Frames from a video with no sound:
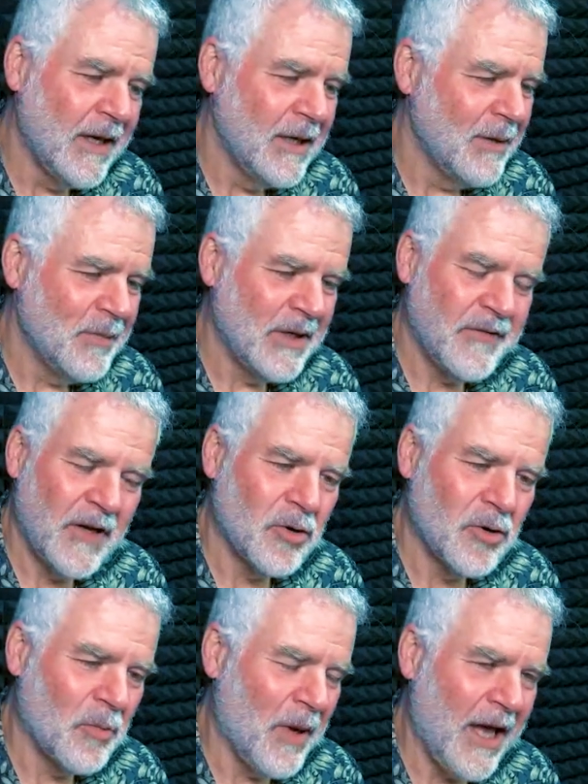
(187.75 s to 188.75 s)
but if I look
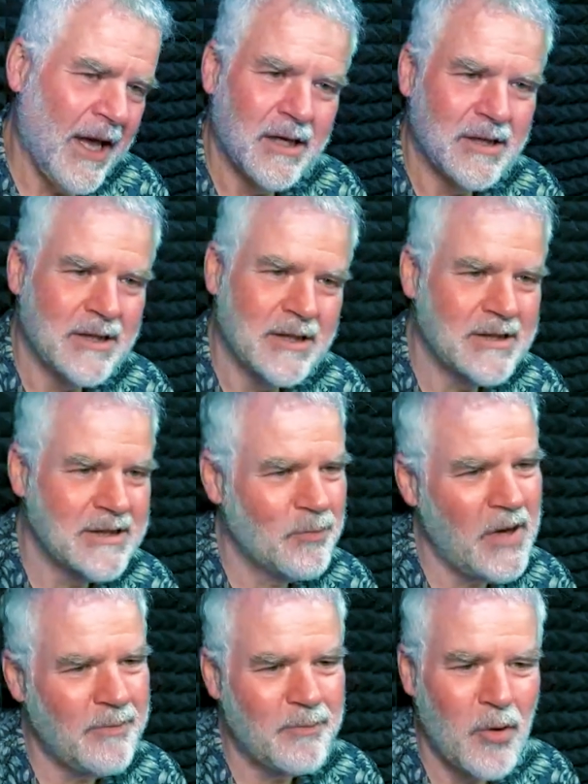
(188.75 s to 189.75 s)
back, it's
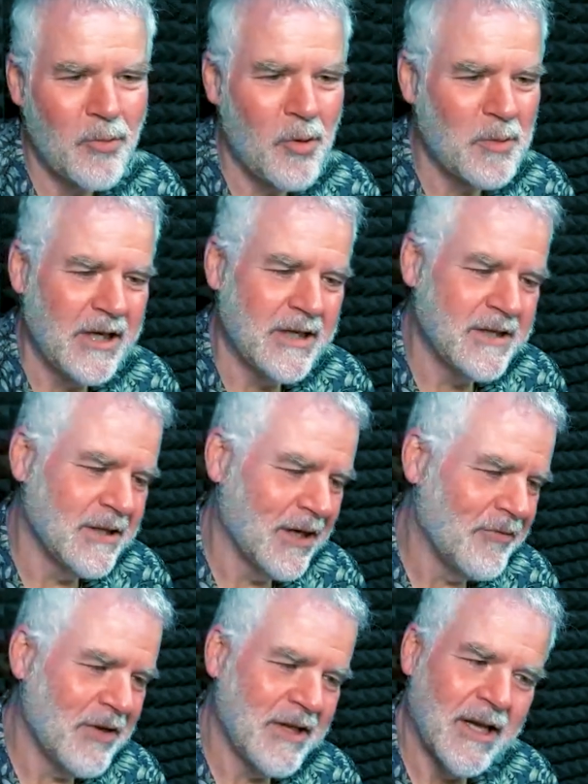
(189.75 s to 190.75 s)
it probably is. And I
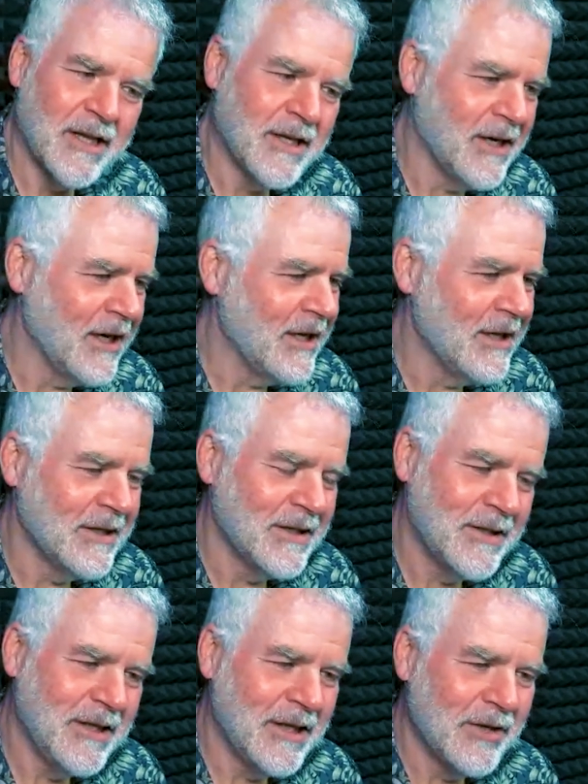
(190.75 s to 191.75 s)
read the other day that
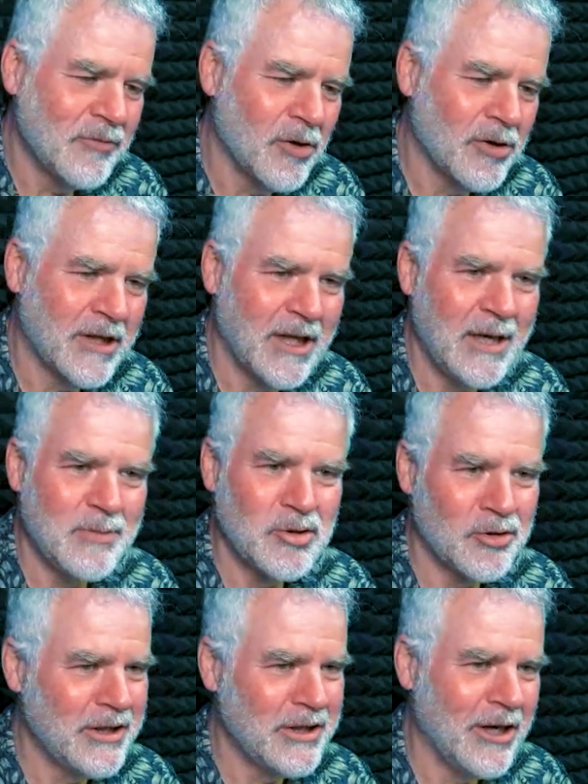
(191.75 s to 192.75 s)
you know Rocket Labs
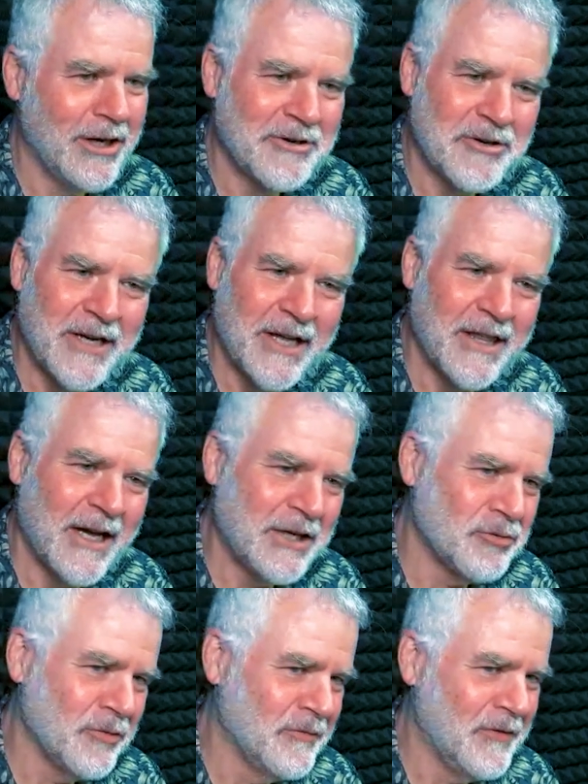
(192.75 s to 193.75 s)
looking to hire another
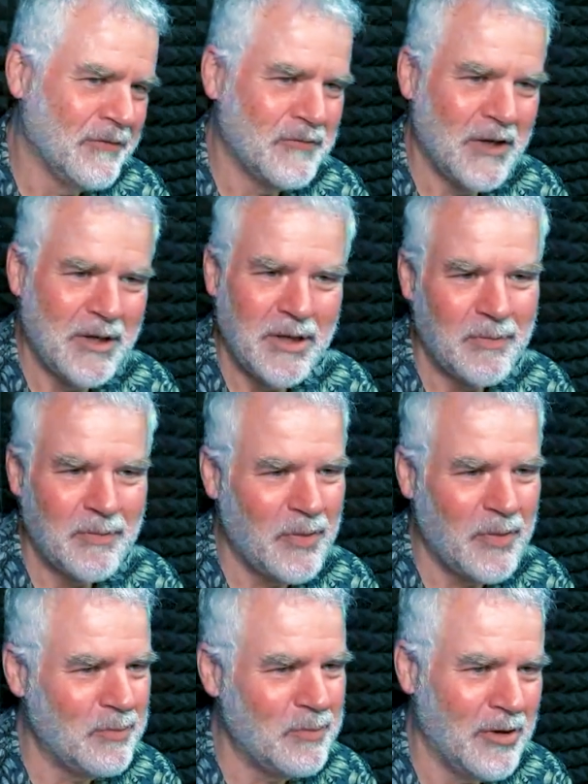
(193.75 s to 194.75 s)
150
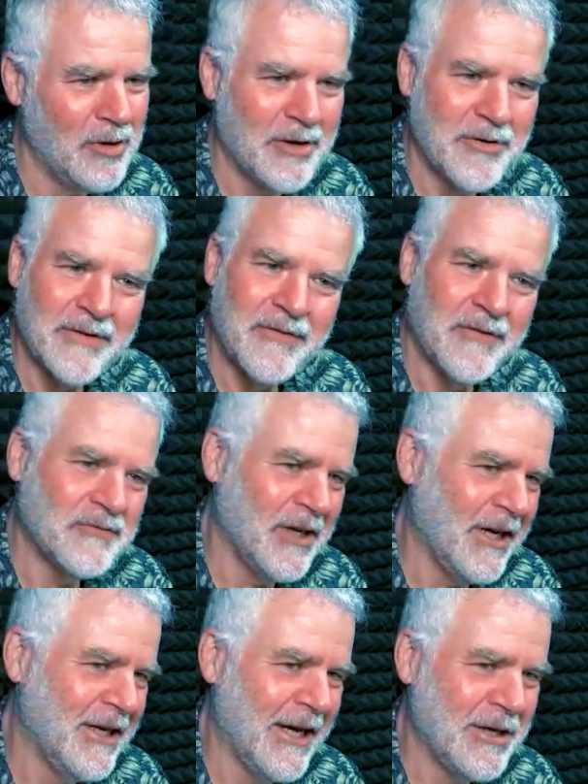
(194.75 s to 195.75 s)
people. They're at
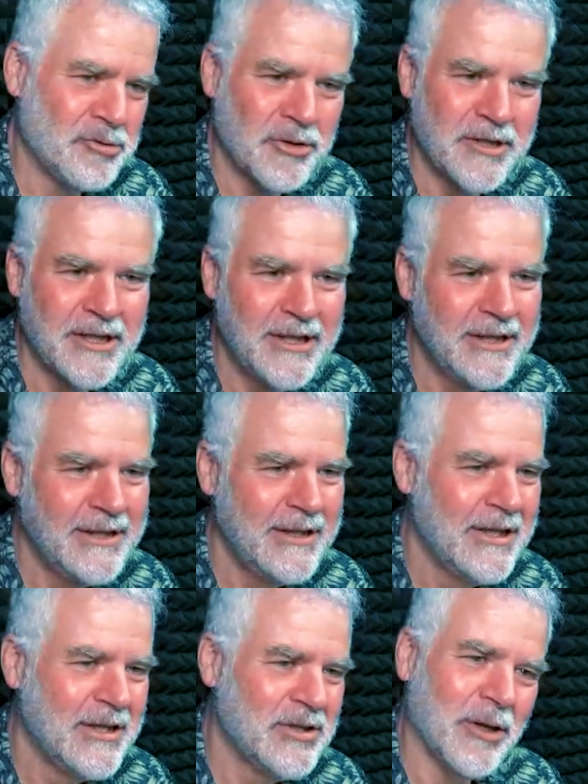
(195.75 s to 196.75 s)
1500. Wow. So a